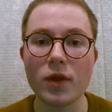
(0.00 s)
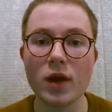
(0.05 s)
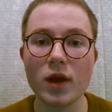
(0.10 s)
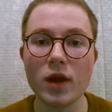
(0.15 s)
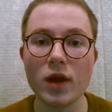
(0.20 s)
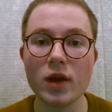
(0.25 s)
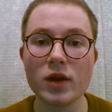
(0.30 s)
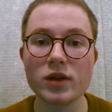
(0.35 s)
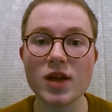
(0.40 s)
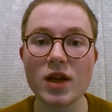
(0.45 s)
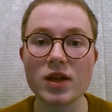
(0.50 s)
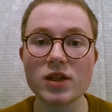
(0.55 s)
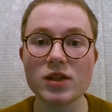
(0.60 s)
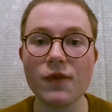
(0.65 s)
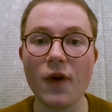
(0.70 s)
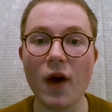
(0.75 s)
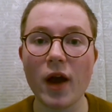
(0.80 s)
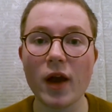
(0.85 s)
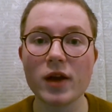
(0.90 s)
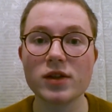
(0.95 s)
the
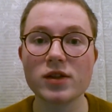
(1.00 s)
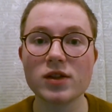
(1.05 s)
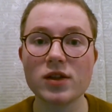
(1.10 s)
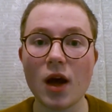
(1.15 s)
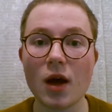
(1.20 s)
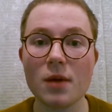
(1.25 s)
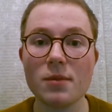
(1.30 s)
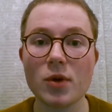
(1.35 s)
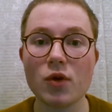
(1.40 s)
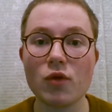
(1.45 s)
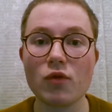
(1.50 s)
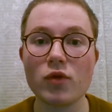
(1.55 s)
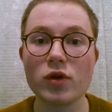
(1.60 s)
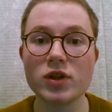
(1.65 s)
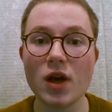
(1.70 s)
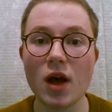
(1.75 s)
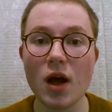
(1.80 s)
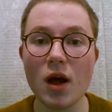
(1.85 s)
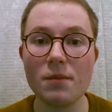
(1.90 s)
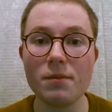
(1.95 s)
satisfying assignment
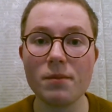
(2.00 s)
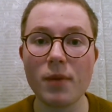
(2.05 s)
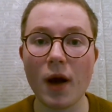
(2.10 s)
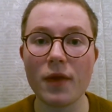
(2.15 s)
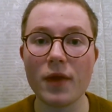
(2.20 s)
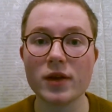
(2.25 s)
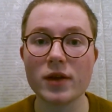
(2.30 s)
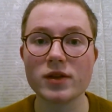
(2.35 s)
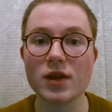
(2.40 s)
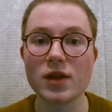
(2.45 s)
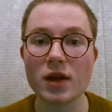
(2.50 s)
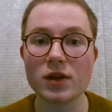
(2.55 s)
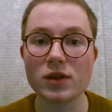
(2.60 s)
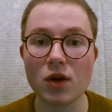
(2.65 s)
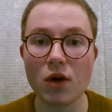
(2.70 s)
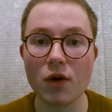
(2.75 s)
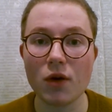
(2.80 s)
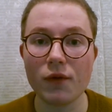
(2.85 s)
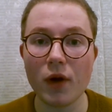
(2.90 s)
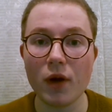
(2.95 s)
returned by the SAT
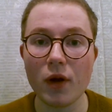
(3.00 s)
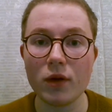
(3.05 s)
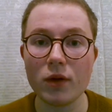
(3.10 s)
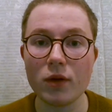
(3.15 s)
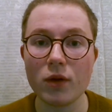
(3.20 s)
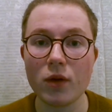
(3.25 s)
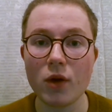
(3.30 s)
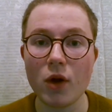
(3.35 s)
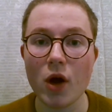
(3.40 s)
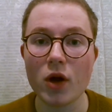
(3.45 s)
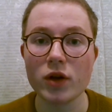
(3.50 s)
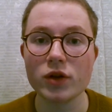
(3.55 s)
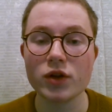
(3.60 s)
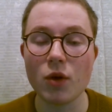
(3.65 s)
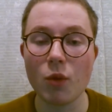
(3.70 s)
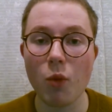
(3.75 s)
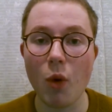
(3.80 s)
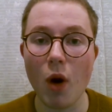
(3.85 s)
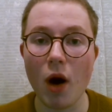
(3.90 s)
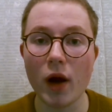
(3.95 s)
solver
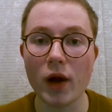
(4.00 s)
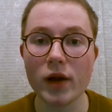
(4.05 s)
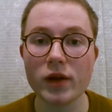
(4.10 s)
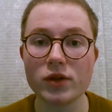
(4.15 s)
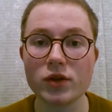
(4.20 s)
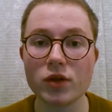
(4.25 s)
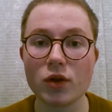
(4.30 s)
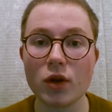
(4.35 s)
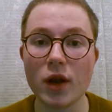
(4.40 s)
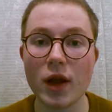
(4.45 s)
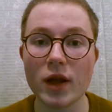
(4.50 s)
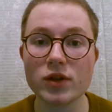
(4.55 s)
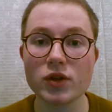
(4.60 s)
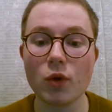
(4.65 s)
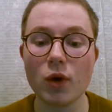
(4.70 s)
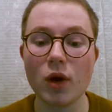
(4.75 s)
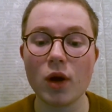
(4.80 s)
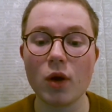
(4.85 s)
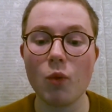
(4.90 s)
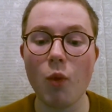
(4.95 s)
to the y's, let's
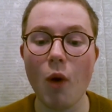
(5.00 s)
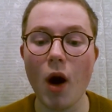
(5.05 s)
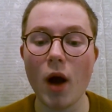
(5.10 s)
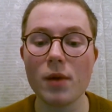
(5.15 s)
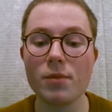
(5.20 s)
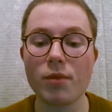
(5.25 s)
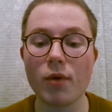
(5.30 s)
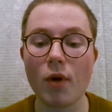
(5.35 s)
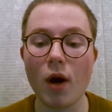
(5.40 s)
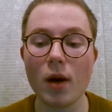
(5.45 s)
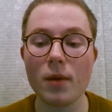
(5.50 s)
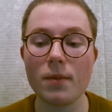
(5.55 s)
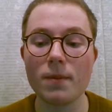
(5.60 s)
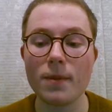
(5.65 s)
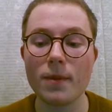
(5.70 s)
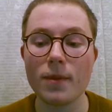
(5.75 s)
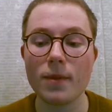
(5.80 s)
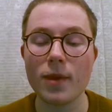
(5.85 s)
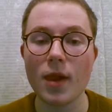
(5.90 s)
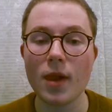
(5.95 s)
call it y
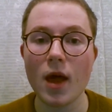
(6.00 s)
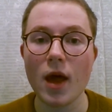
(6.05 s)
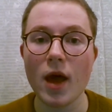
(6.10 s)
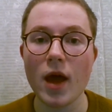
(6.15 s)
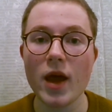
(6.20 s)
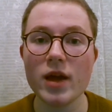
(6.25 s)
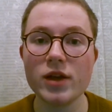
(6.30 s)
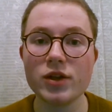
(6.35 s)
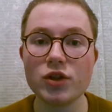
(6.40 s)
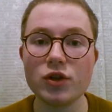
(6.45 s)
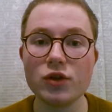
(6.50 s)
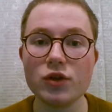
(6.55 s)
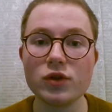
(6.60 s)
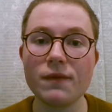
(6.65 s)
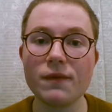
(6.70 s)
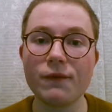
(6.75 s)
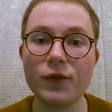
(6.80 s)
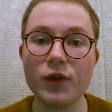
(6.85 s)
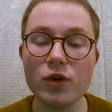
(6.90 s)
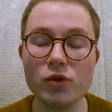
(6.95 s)
prime, is
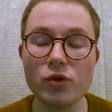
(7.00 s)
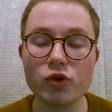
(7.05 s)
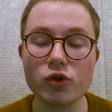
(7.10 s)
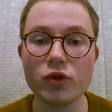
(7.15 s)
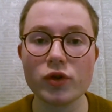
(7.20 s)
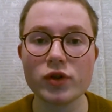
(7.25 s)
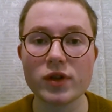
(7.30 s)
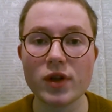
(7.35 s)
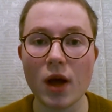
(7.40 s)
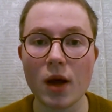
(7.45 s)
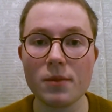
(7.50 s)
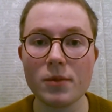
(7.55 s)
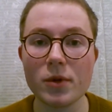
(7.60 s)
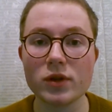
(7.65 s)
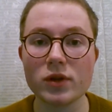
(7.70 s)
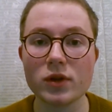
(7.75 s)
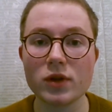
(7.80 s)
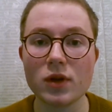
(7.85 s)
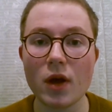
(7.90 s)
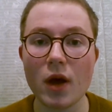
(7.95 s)
used in future
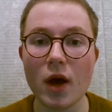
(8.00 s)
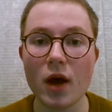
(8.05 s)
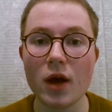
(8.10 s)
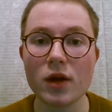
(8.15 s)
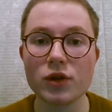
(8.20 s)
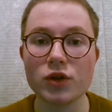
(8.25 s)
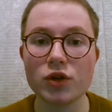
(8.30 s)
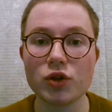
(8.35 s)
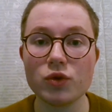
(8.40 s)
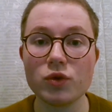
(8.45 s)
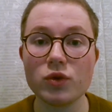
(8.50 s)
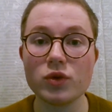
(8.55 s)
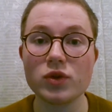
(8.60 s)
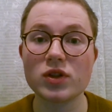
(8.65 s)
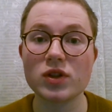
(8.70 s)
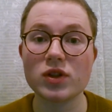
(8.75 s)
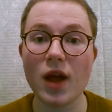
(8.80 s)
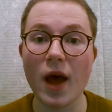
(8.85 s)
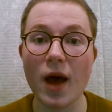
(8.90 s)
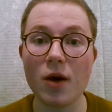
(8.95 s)
assignments to
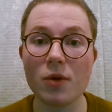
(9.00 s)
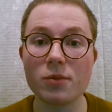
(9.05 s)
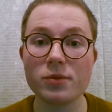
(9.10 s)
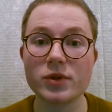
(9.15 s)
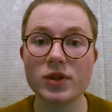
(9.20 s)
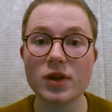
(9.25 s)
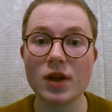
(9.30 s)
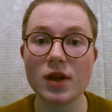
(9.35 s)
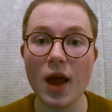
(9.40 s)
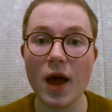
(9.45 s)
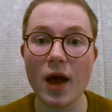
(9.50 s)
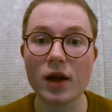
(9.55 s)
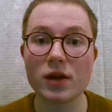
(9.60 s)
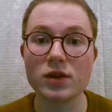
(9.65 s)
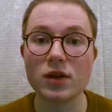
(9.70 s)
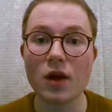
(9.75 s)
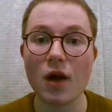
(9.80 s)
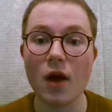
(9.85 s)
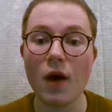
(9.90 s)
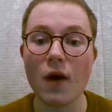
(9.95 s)
help
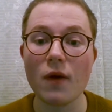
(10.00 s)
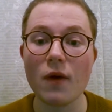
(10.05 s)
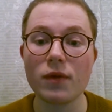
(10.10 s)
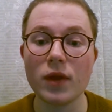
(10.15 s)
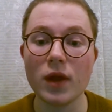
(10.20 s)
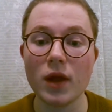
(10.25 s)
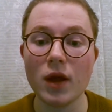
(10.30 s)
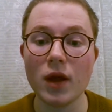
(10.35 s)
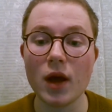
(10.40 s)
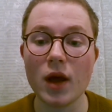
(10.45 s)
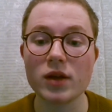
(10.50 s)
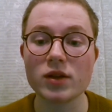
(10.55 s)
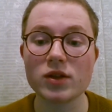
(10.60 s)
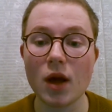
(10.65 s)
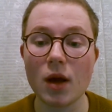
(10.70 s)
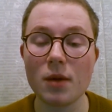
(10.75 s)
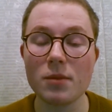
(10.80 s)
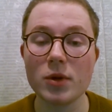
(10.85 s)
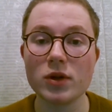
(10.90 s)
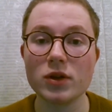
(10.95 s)
select the
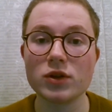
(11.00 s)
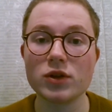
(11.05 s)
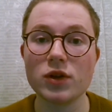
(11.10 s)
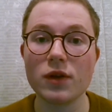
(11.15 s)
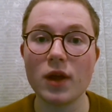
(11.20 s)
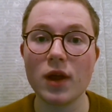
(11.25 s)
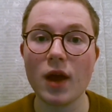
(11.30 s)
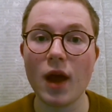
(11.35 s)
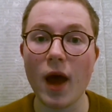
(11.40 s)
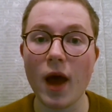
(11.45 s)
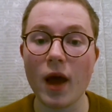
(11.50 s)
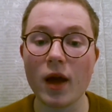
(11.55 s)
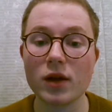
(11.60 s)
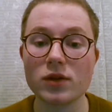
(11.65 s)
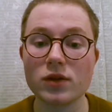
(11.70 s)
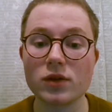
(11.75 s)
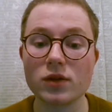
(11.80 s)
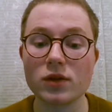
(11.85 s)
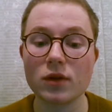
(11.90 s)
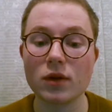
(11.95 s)
assignment to the
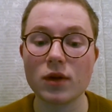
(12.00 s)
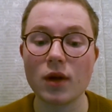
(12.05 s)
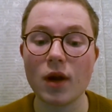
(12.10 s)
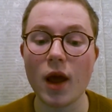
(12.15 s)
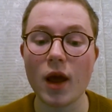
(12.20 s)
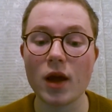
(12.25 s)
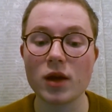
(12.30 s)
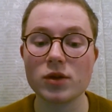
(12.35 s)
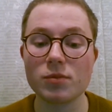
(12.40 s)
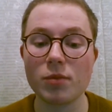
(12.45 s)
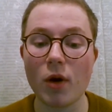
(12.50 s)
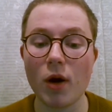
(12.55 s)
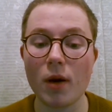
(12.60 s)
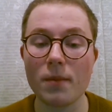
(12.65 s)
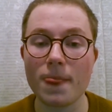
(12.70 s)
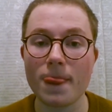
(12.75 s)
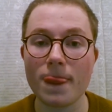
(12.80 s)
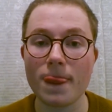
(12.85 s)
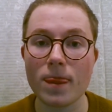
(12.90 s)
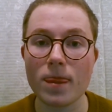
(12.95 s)
x
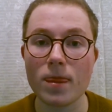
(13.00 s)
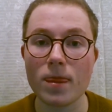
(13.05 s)
prime.